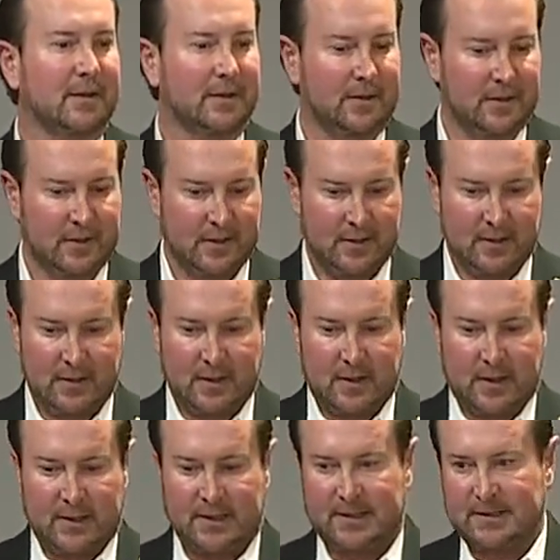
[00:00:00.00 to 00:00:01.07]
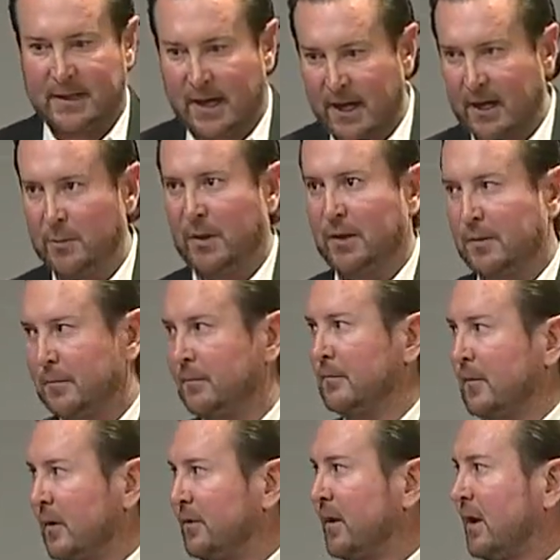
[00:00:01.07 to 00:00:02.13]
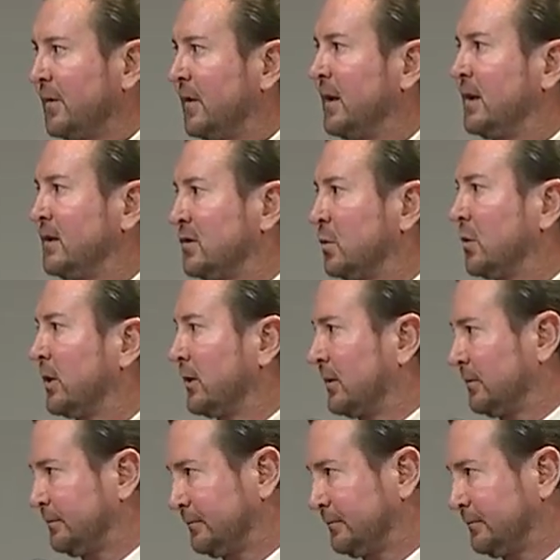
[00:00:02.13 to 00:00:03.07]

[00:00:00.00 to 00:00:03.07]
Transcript: And the timing of how things work.